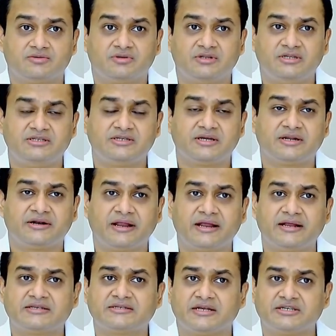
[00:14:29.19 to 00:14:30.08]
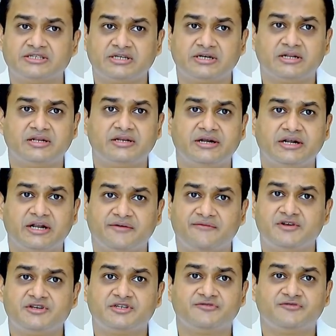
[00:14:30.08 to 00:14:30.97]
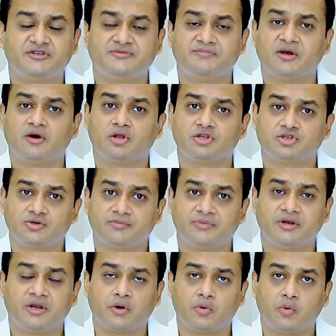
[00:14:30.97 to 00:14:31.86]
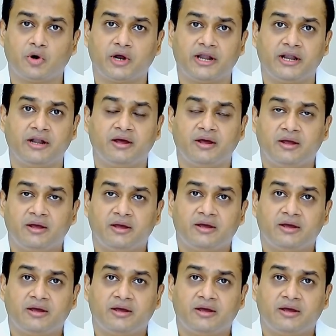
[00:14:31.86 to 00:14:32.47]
So these are rare surgical intervention which may also be required